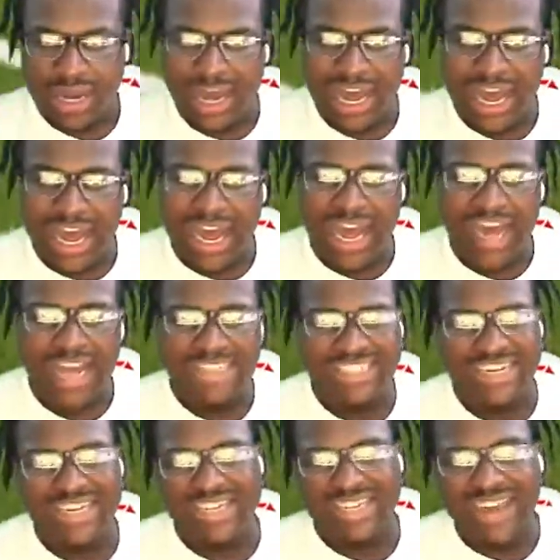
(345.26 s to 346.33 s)
Ah, I
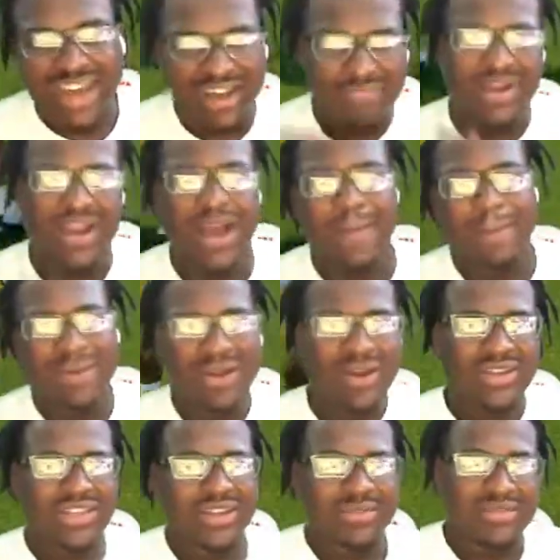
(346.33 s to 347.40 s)
tried to dive, but got
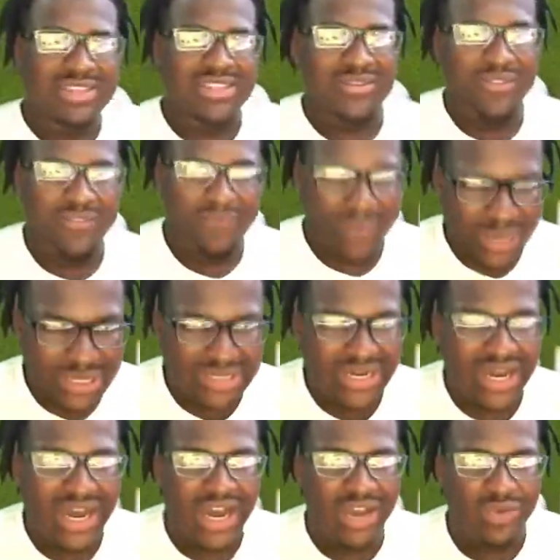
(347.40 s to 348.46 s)
blocked in the midst of it.
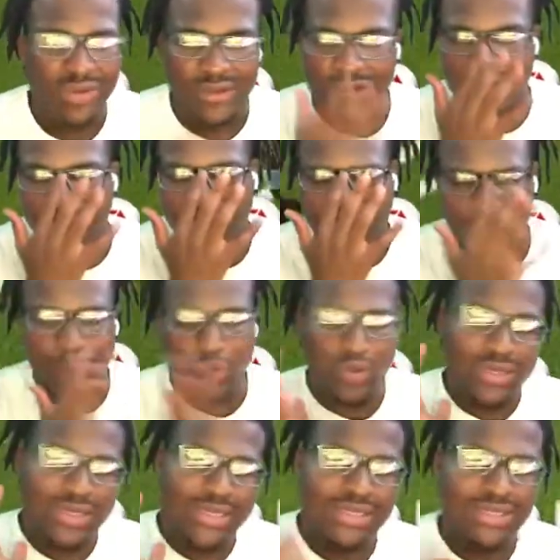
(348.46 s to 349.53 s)
Uh, all right, we good.
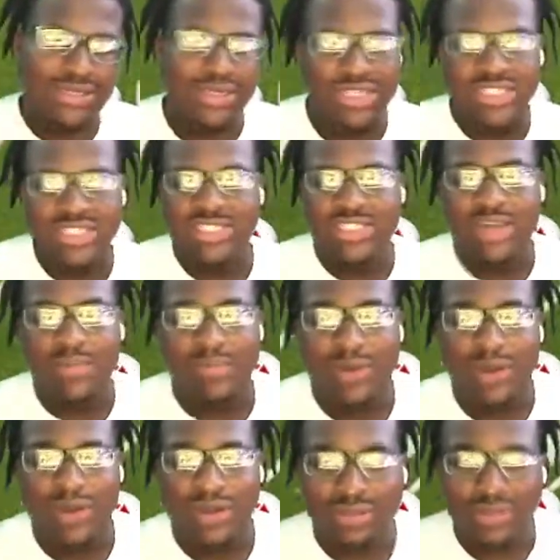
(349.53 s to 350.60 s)
We good. Let's just stop
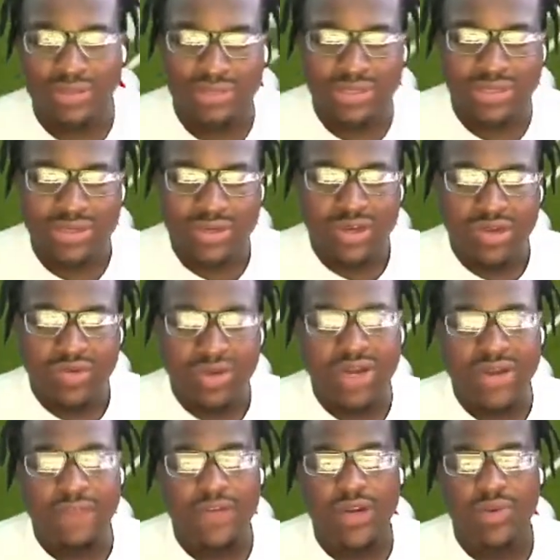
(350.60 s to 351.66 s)
him right here
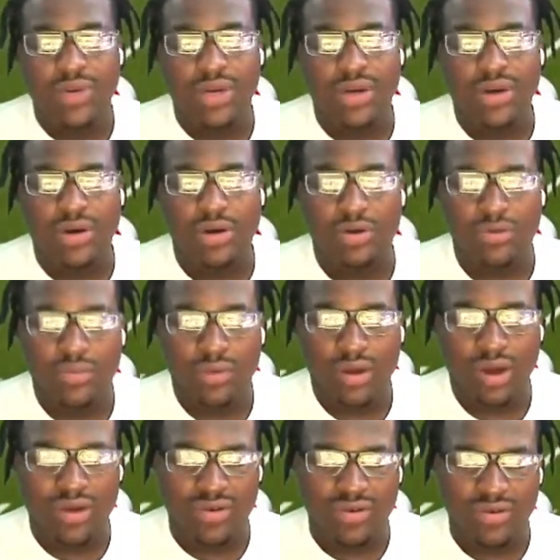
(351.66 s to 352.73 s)
we got to find a way to um
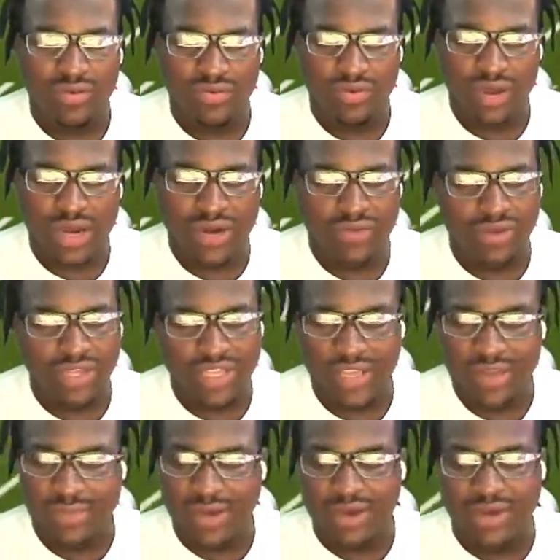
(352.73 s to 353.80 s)
knock on out of
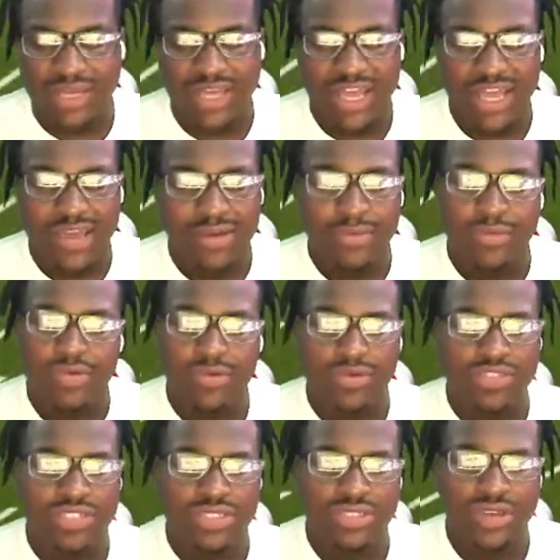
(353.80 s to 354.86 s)
Rakeem out the game
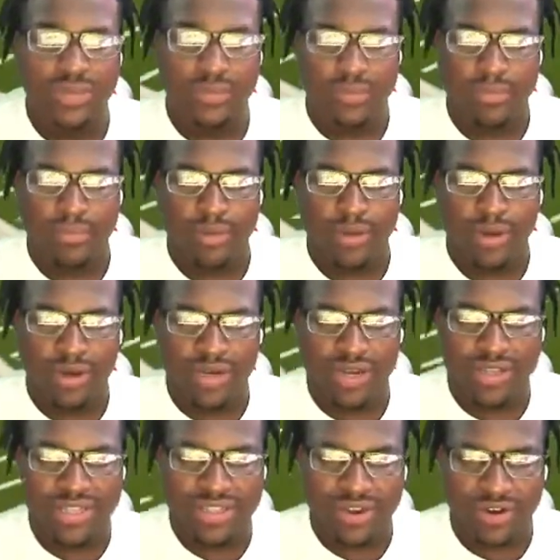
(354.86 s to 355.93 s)
or just knock
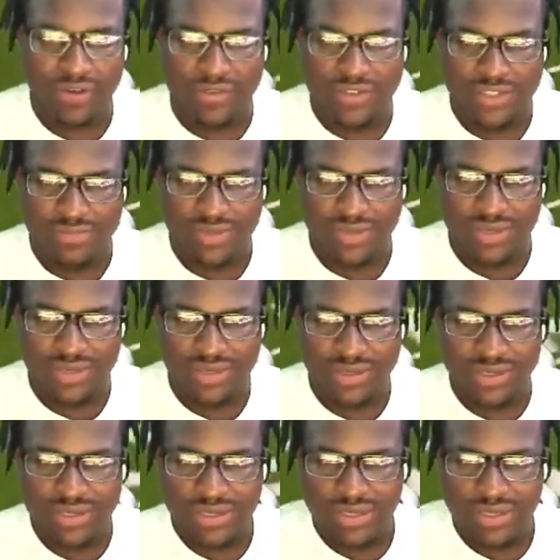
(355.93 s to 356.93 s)
down his confidence, bro.